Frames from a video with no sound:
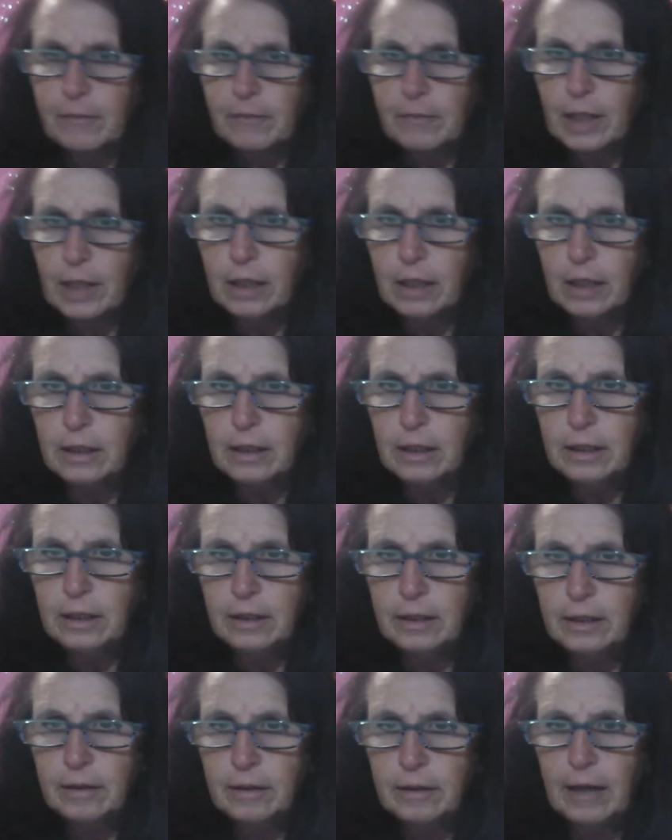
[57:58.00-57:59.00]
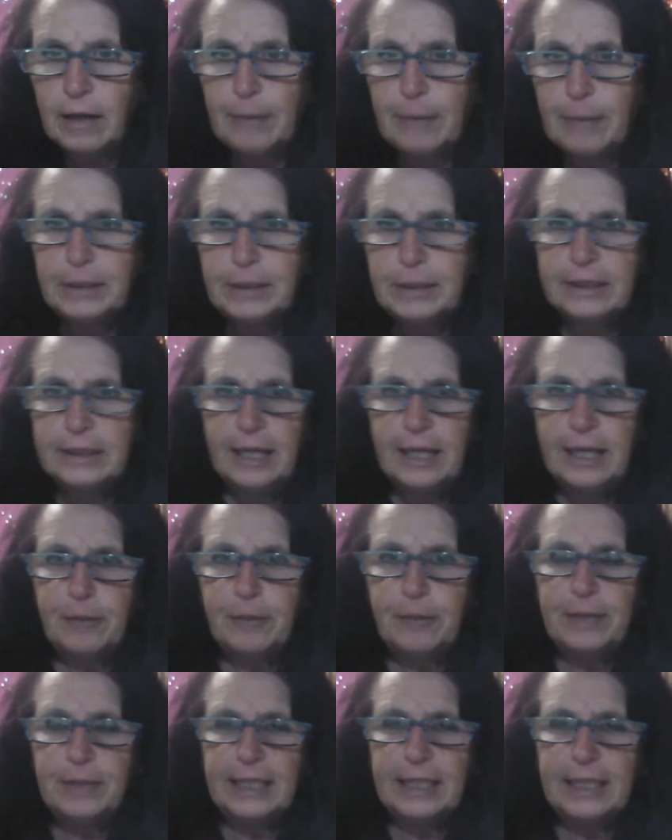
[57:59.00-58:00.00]
Happy to
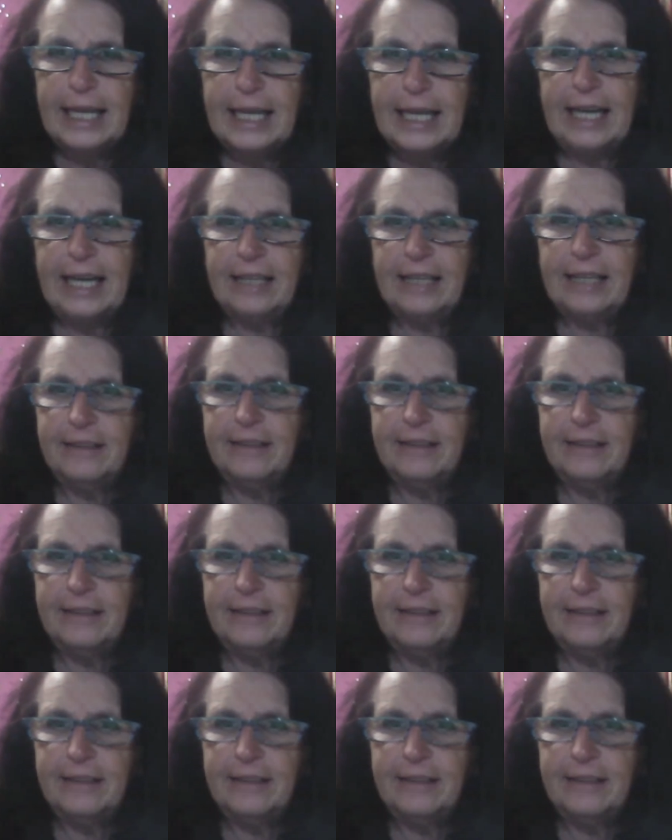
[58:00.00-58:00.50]
help when I can.